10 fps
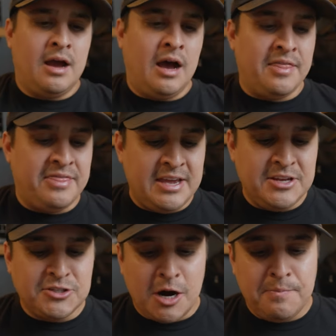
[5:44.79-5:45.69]
Uh,
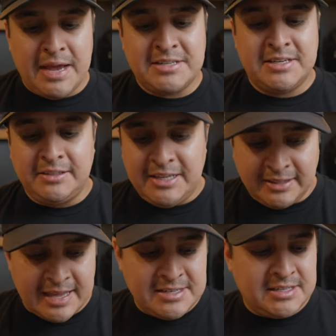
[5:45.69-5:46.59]
these are basically
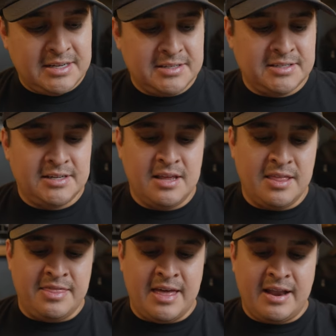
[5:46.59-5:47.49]
lenses
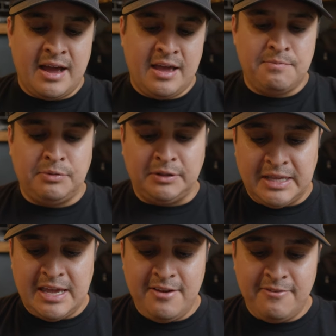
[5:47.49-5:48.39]
that I
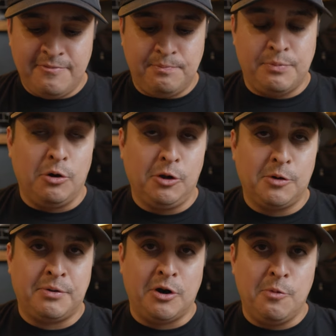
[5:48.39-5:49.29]
believe Polar
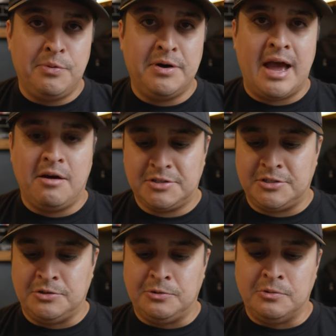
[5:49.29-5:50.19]
Pro put out
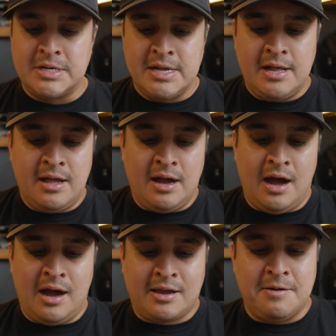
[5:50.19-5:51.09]
to
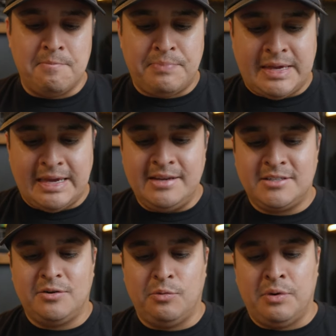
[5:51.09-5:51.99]
uh,
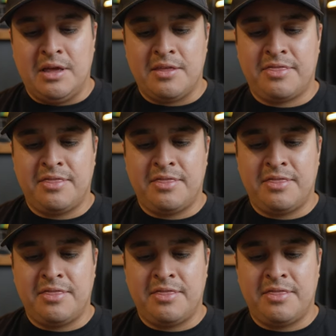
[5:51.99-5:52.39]
compete with.